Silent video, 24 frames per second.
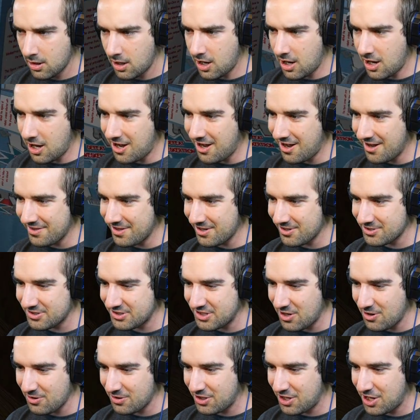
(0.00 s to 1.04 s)
Oh, they're
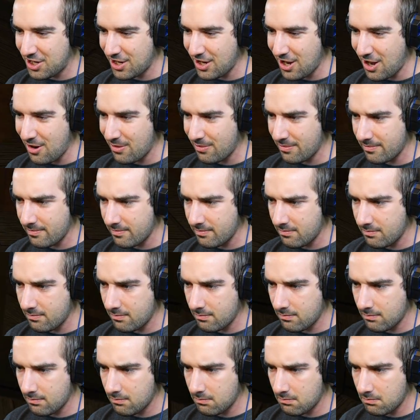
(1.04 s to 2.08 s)
so cute!
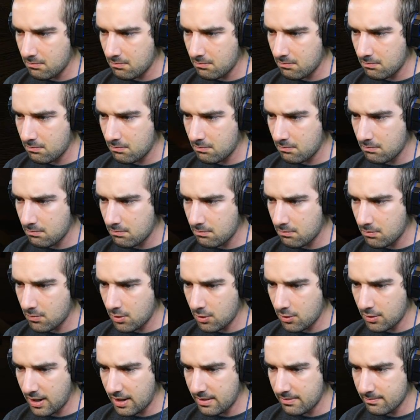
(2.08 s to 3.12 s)

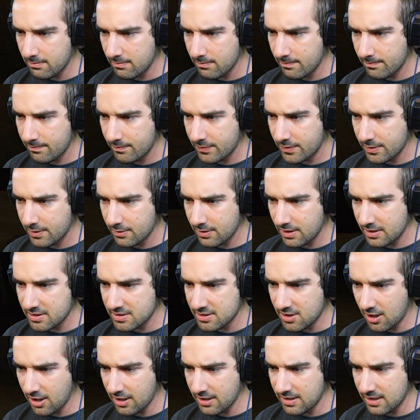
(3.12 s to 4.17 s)
Okay. Okay,
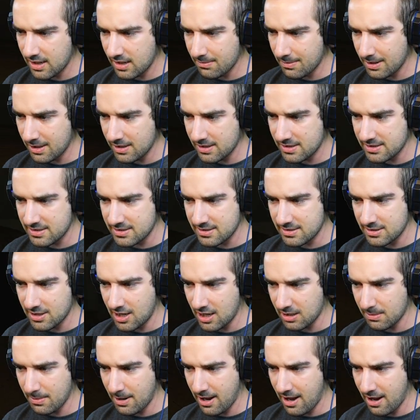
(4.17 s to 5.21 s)
sorry. Didn't mean to
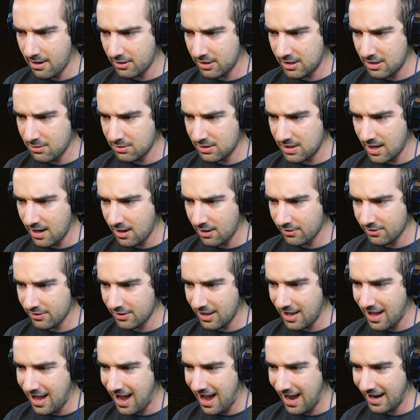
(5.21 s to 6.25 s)
talk about how cute they are.
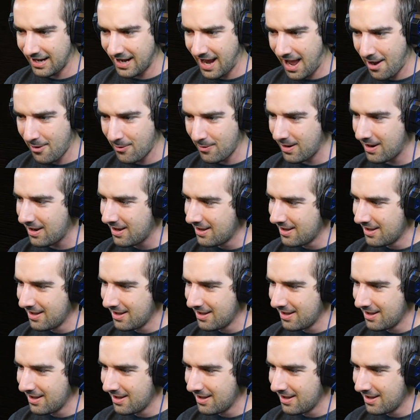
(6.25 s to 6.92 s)
The hideout.